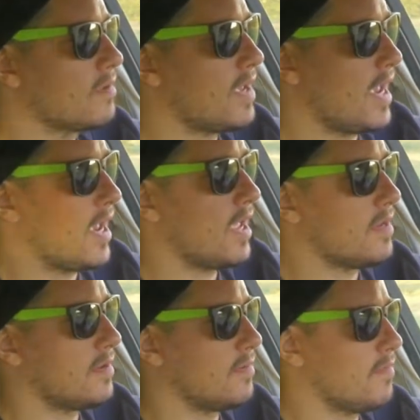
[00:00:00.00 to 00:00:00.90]

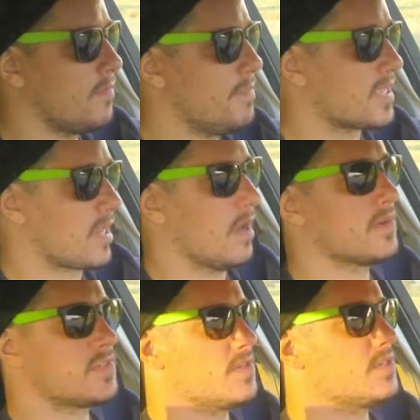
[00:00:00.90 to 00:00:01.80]
And
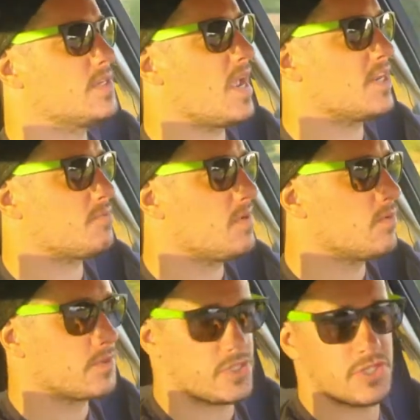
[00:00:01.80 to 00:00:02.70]
because the
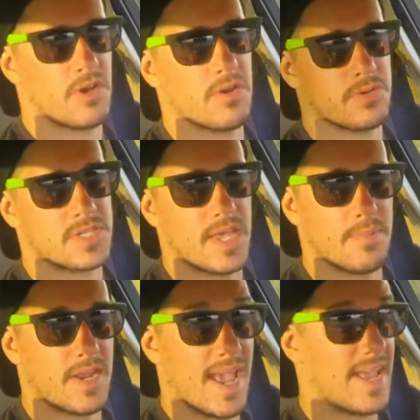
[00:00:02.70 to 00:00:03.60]
ZHP was toast, that
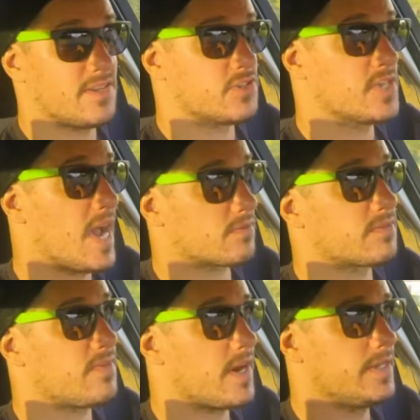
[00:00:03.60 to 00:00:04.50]
meant I had to
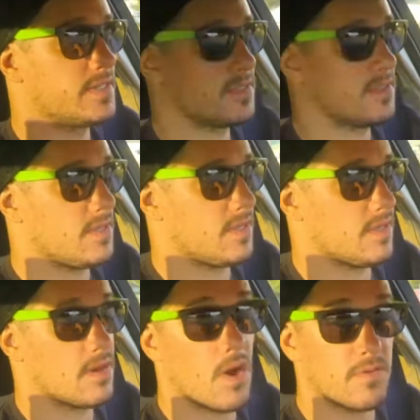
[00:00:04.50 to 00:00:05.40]
sacrifice
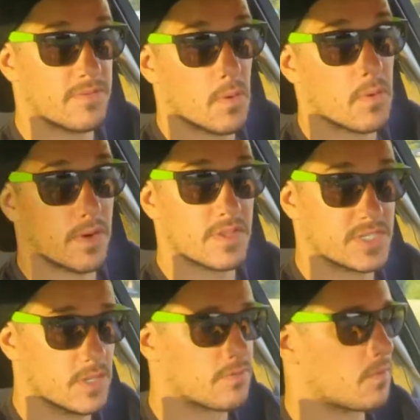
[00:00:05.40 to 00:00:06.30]
the 04, the
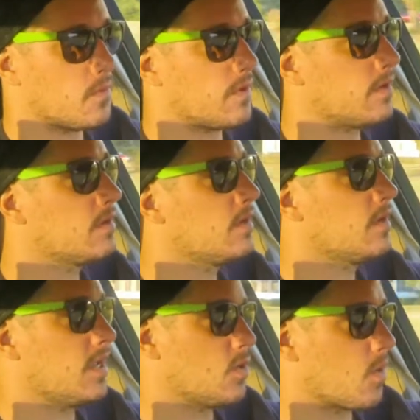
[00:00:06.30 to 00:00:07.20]
silver
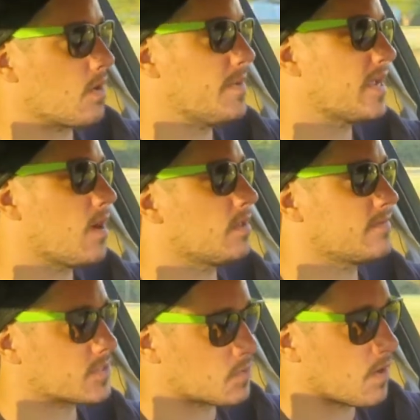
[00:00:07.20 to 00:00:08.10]
one, in order to make all
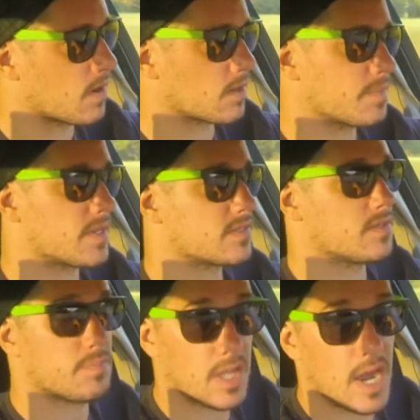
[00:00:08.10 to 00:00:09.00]
of this work, because
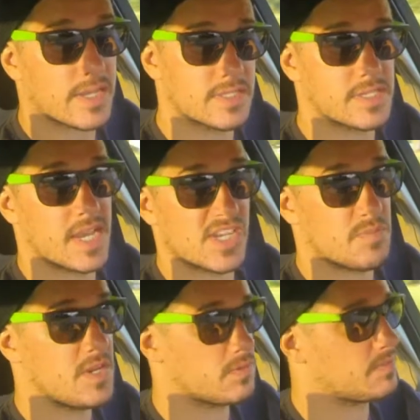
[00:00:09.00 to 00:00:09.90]
the block of the
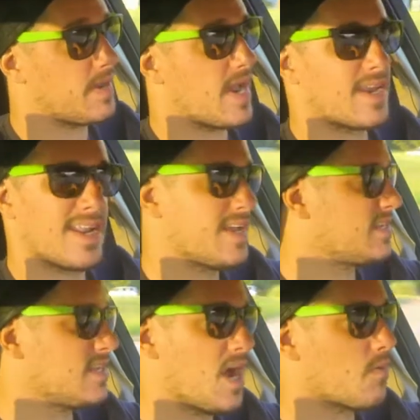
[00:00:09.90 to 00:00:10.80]
ZHP was bad and I
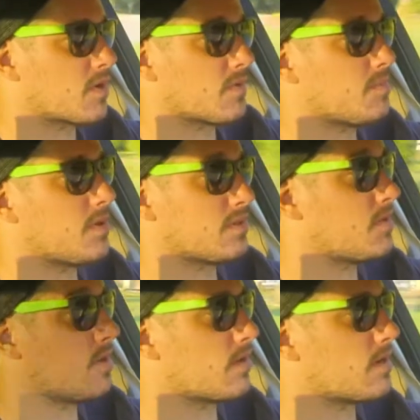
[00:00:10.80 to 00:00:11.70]
did not want to rebuild the
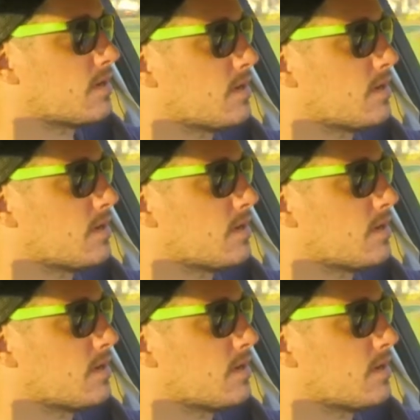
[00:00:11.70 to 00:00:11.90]
motor.